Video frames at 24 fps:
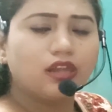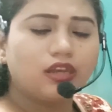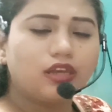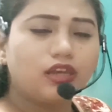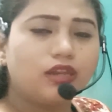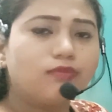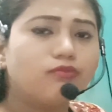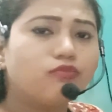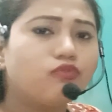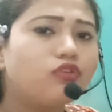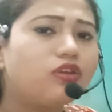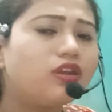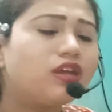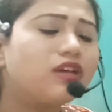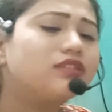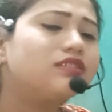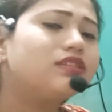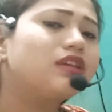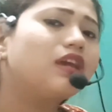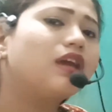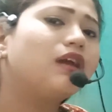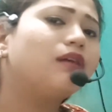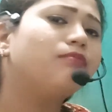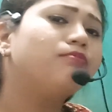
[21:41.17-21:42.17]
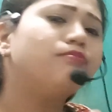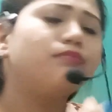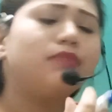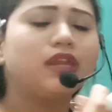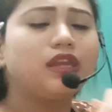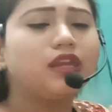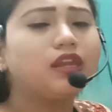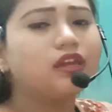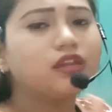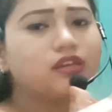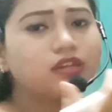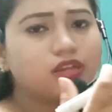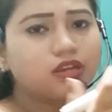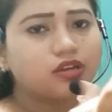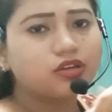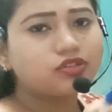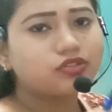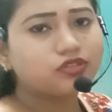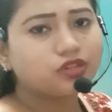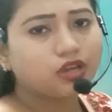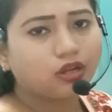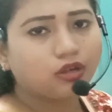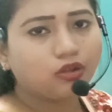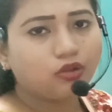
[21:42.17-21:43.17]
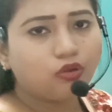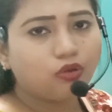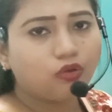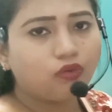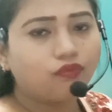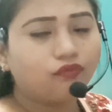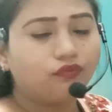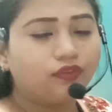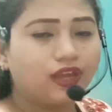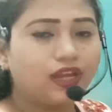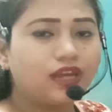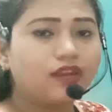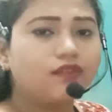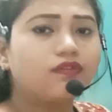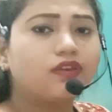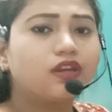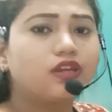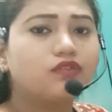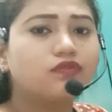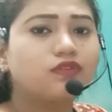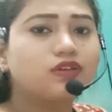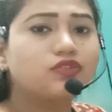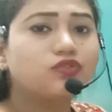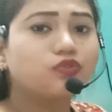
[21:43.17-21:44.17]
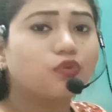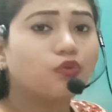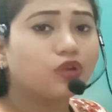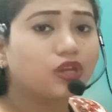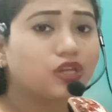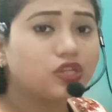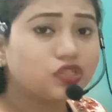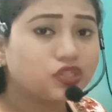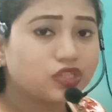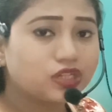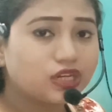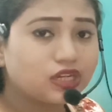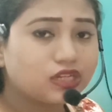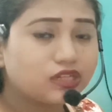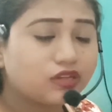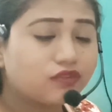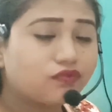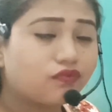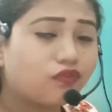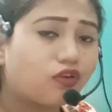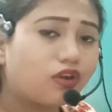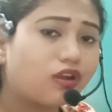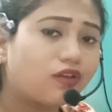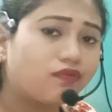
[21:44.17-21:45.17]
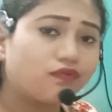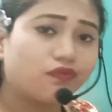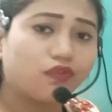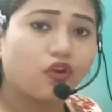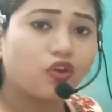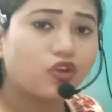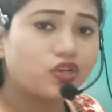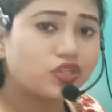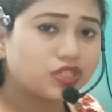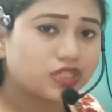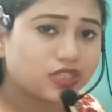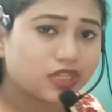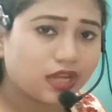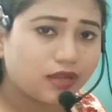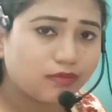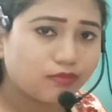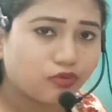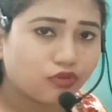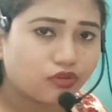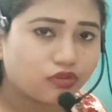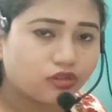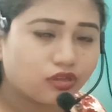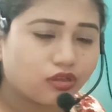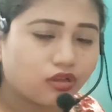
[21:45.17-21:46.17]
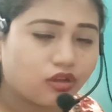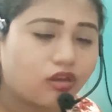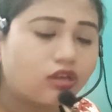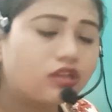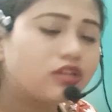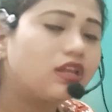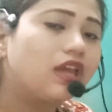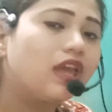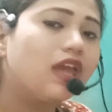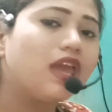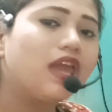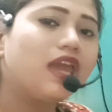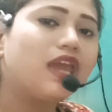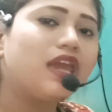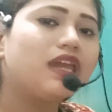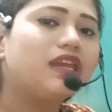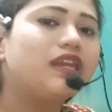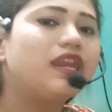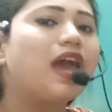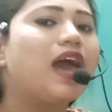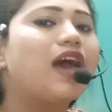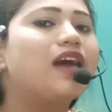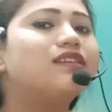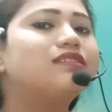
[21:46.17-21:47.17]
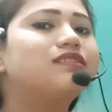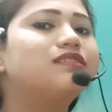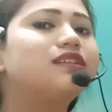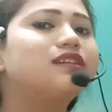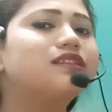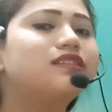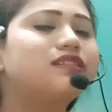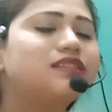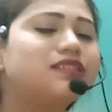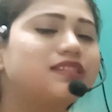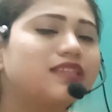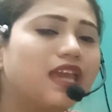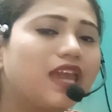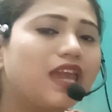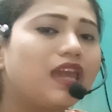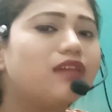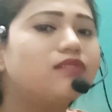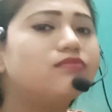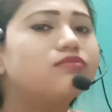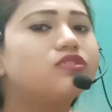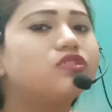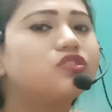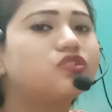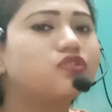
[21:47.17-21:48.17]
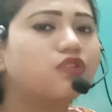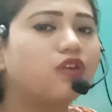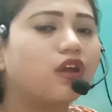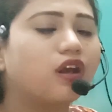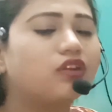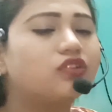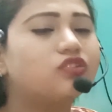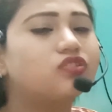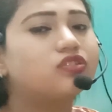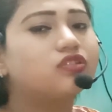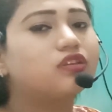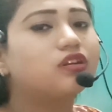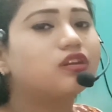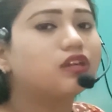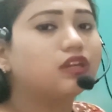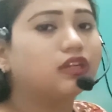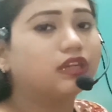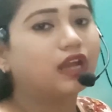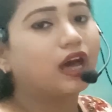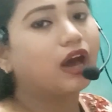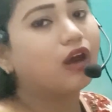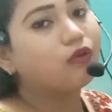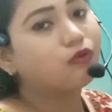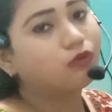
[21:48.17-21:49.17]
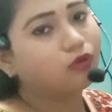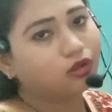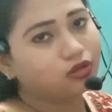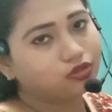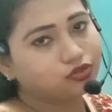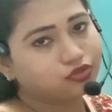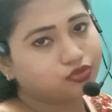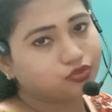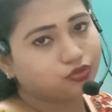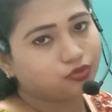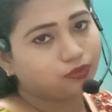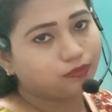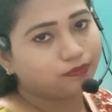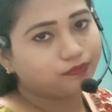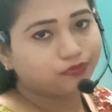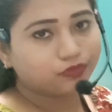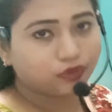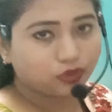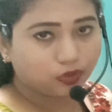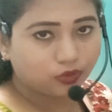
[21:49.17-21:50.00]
Lemurus, a million years ago, whenever it was originated for the first time on the earth, it has the same structure now also.